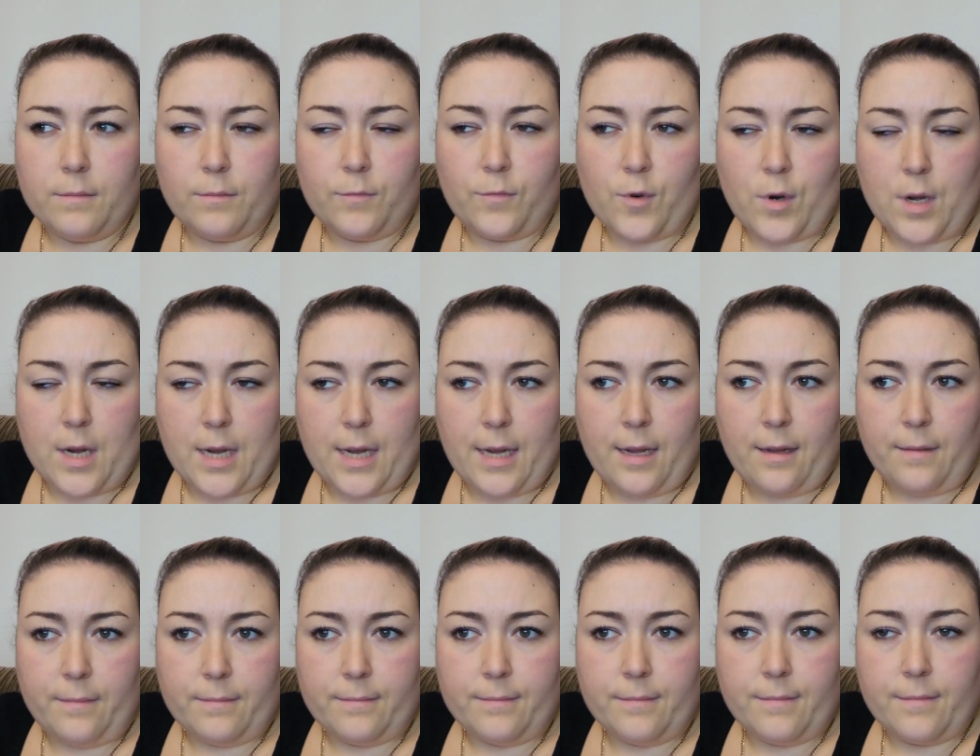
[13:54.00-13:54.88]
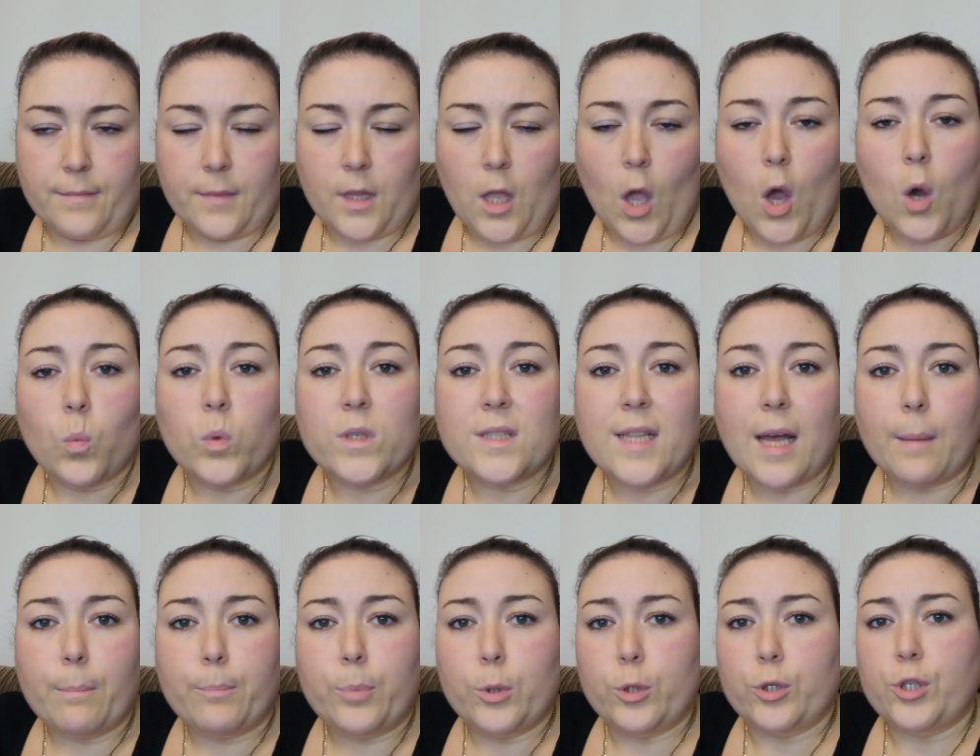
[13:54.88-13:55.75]
Right. Was
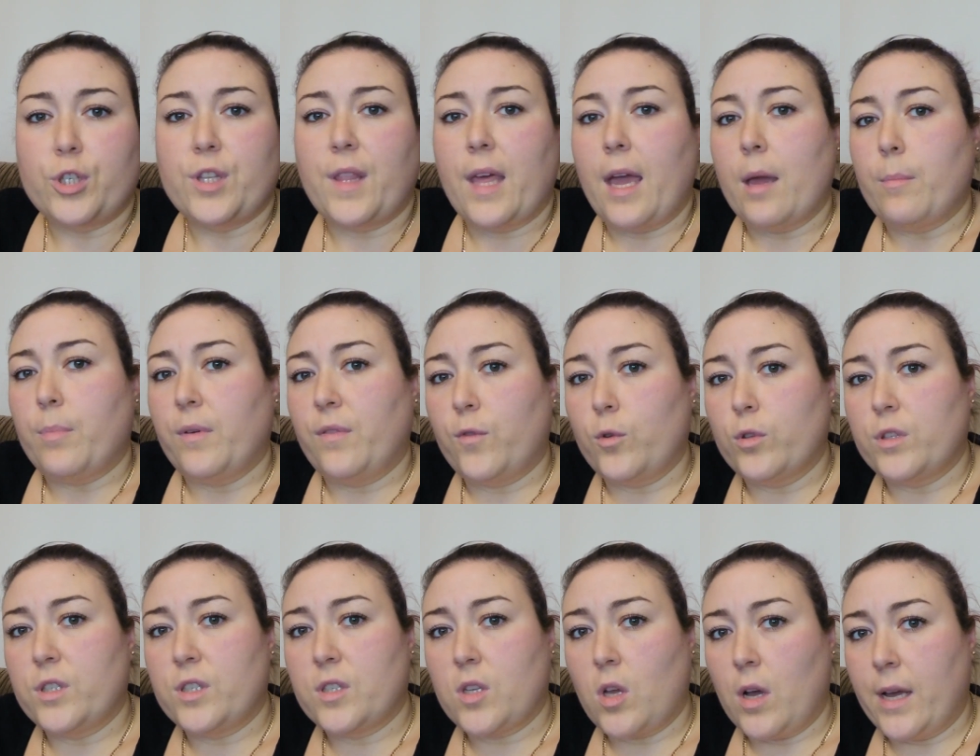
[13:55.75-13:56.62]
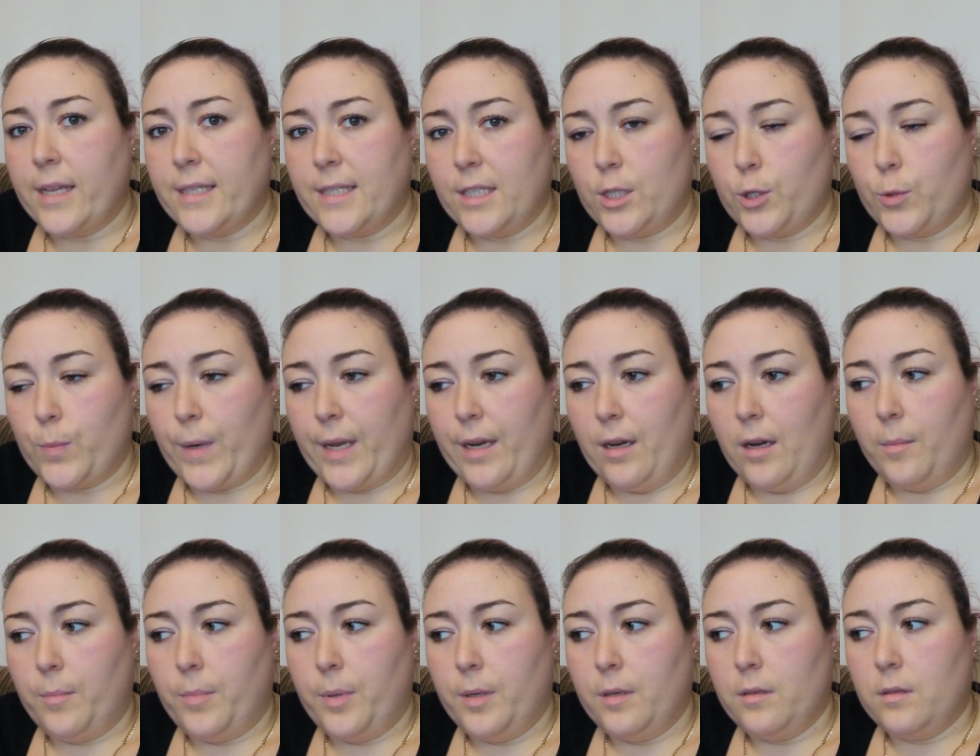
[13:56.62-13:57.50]
that bush there before the sky dish went
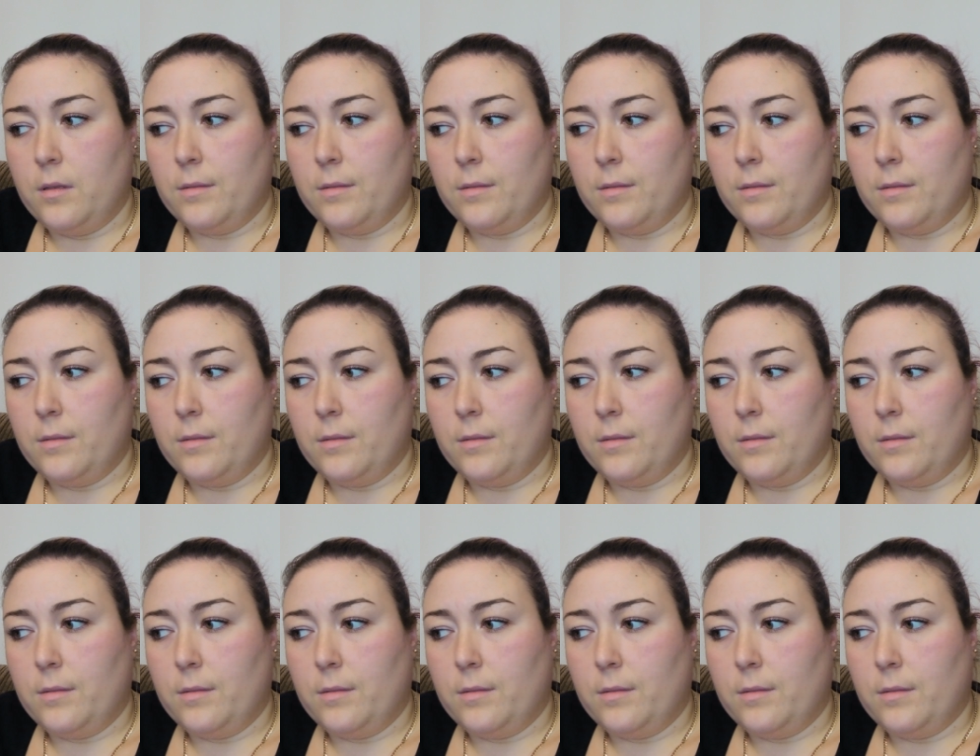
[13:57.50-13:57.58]
up?